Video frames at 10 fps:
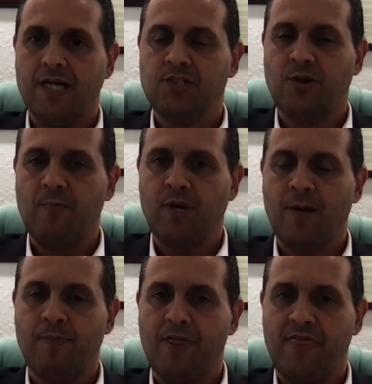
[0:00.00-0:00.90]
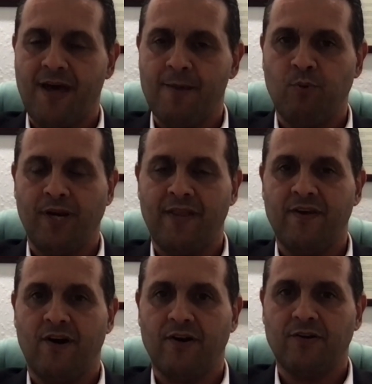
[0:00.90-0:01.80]
So I bring up that point in
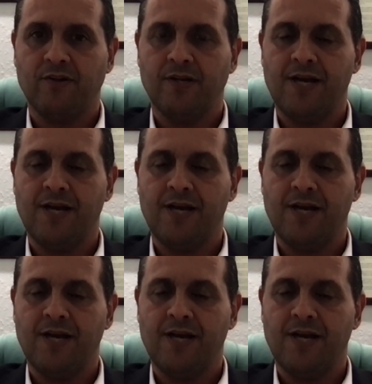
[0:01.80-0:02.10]
the article.